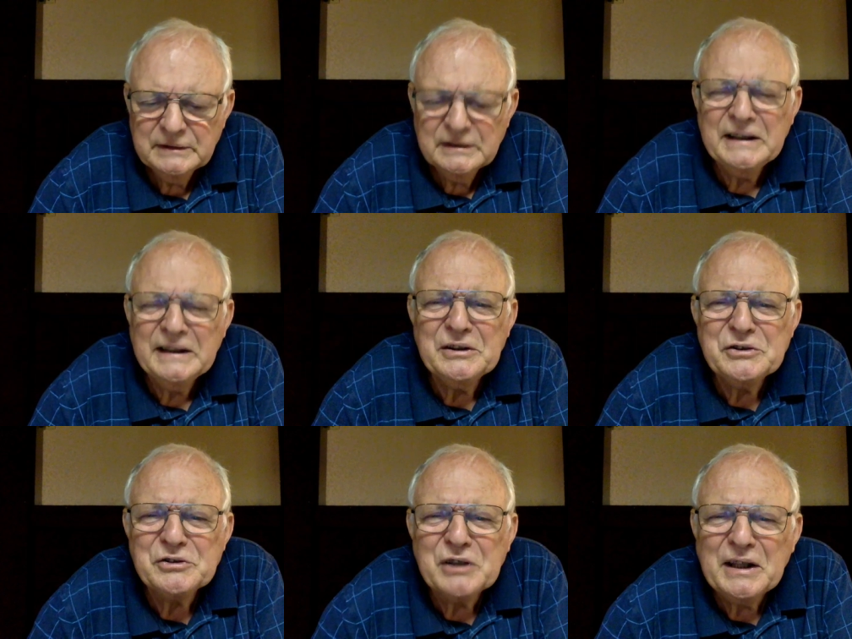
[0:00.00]
I
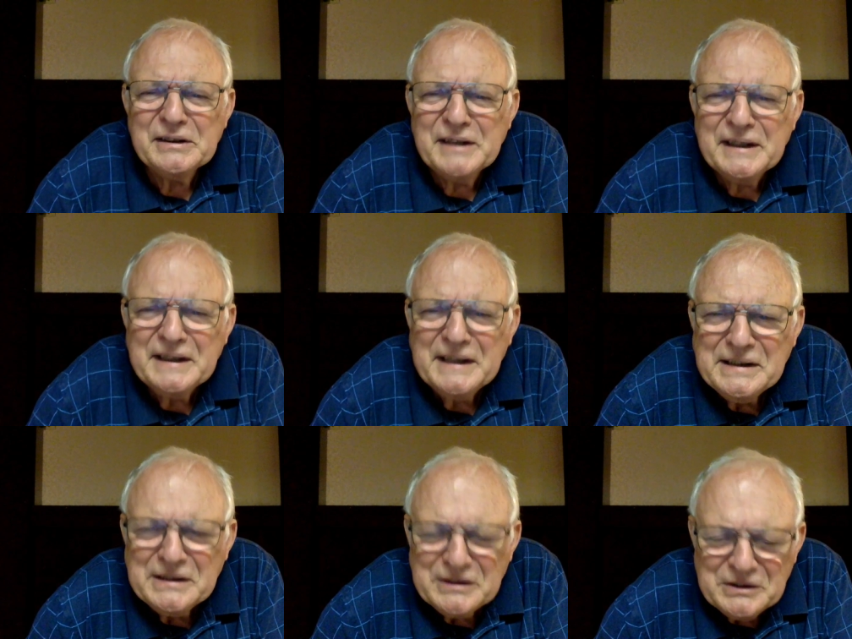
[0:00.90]
decided to
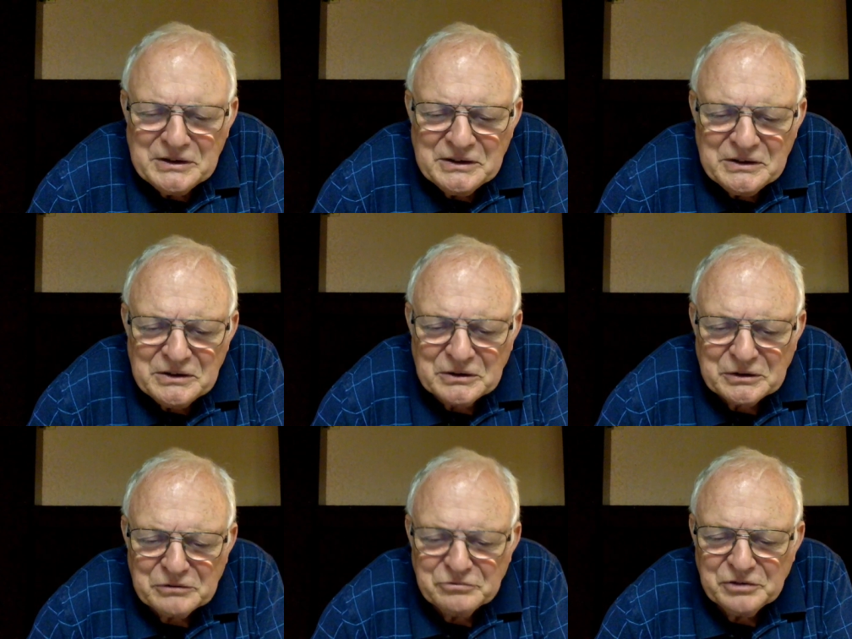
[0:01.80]
end
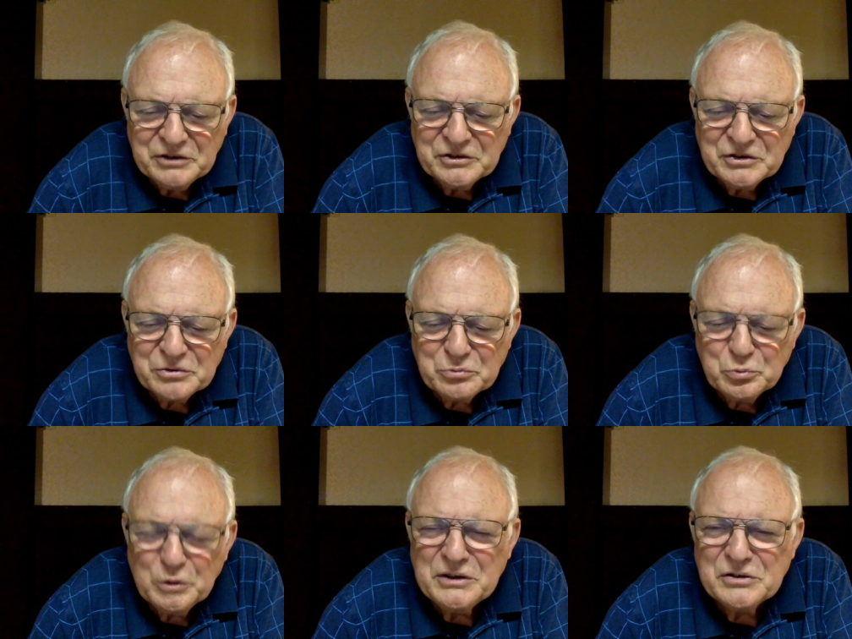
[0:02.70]
your visits
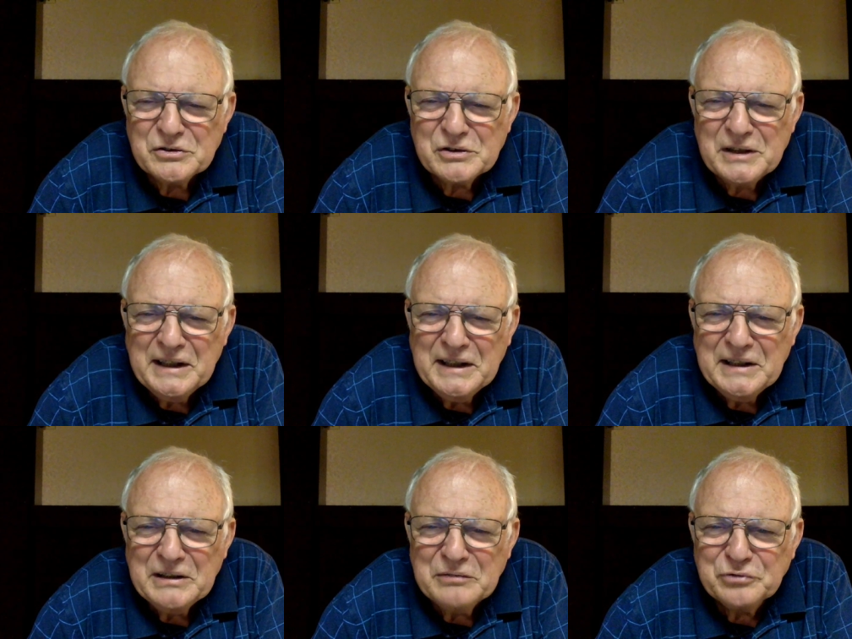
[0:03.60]
once
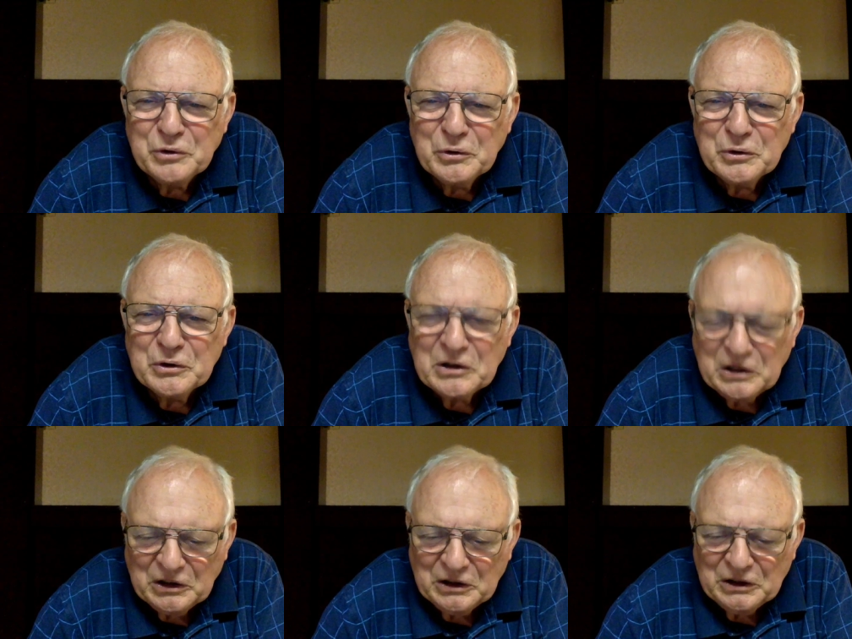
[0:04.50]
and for
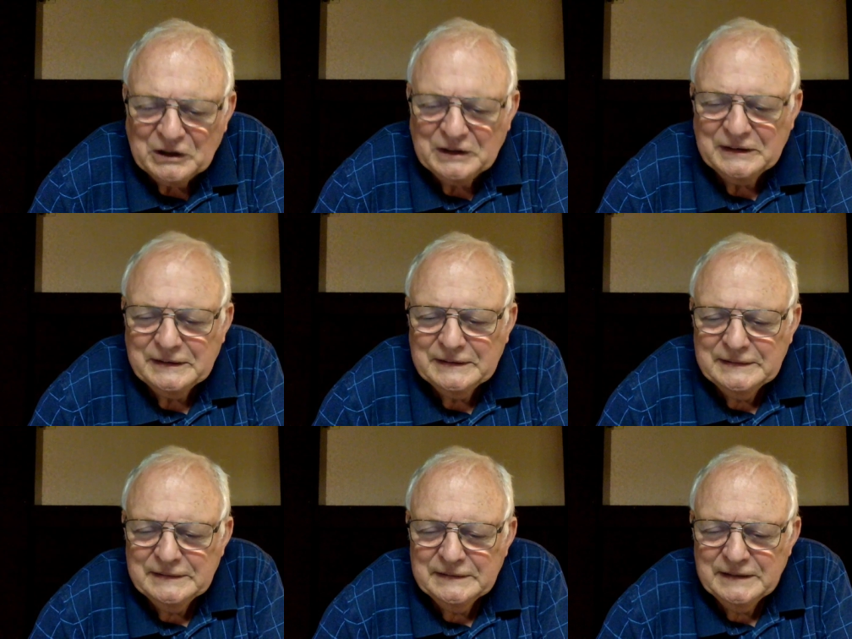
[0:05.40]
all.
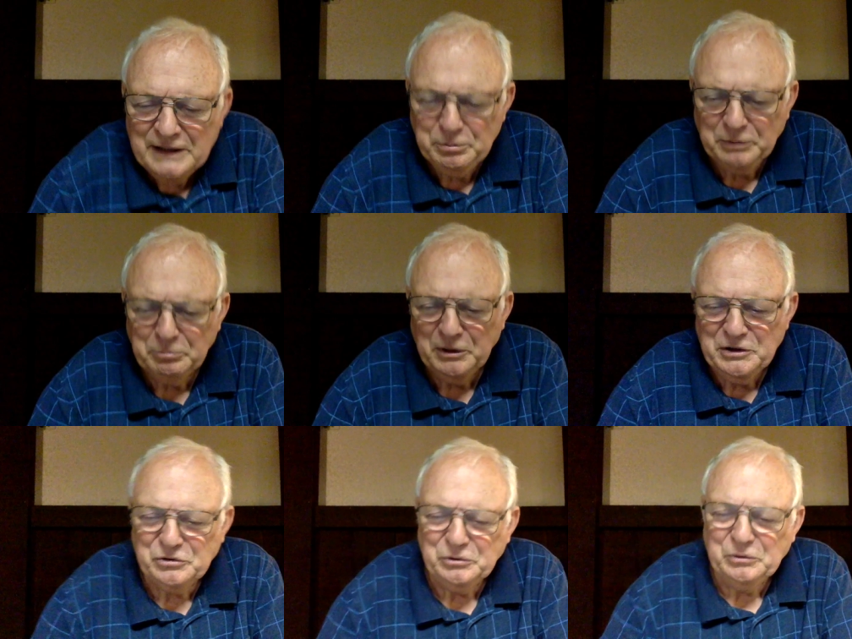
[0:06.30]
I put my
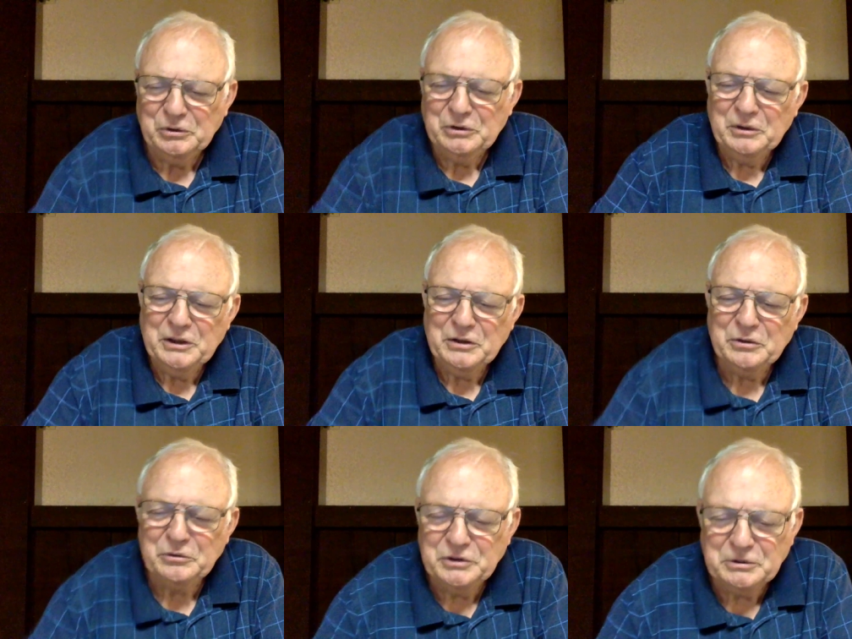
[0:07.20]
sword right
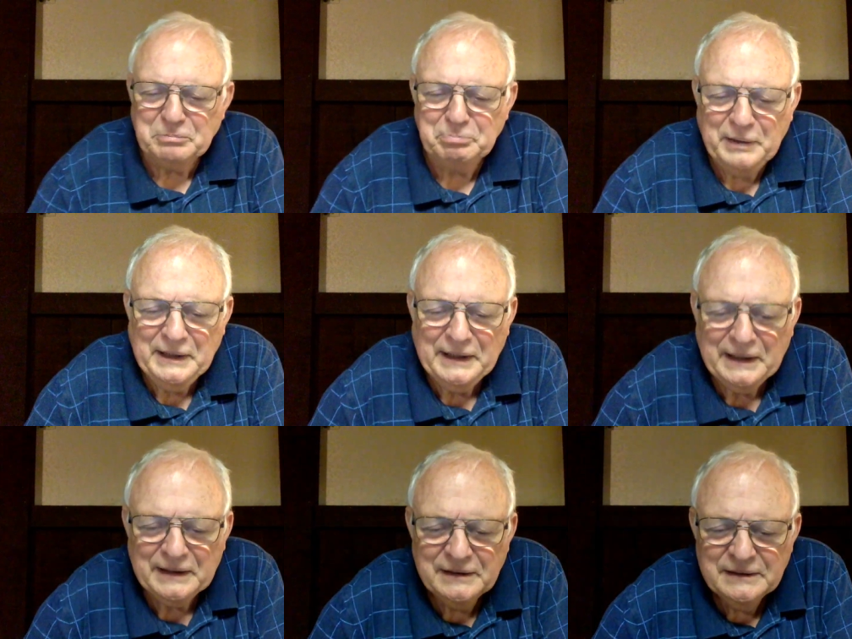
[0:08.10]
through your
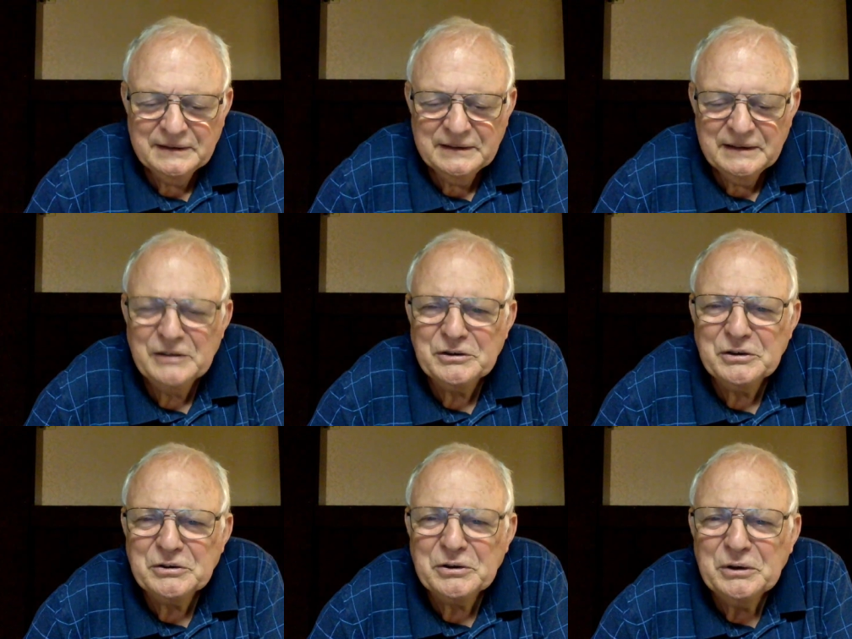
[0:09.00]
back as
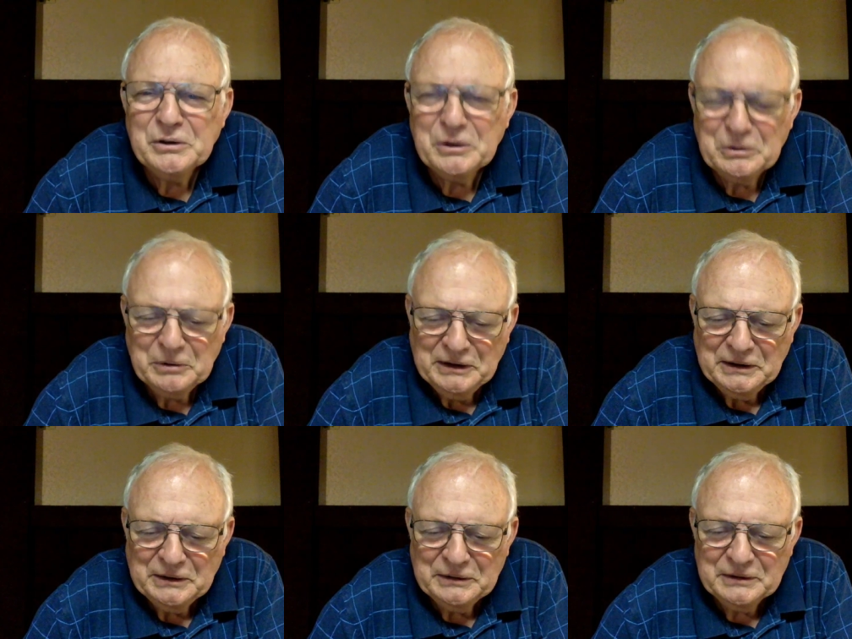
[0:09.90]
you turned
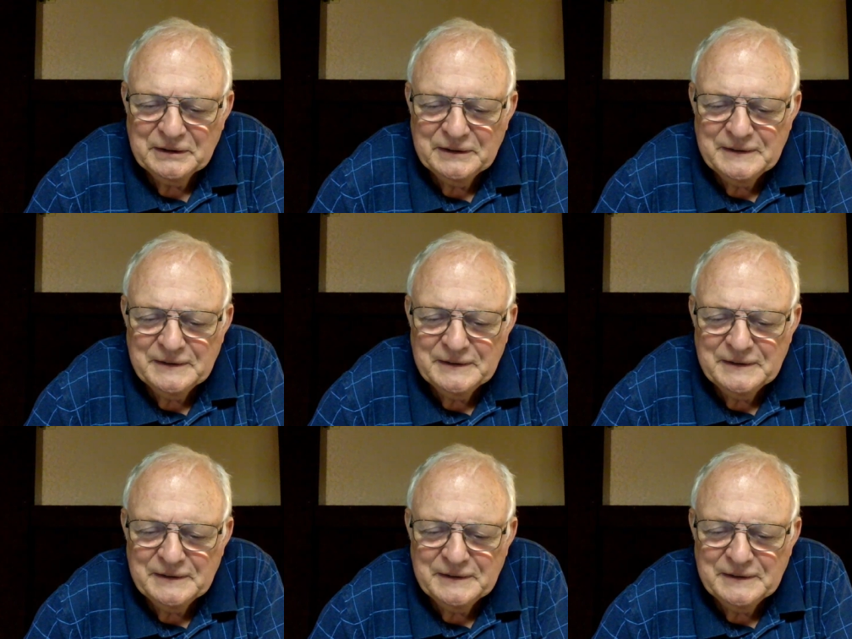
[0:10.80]
around.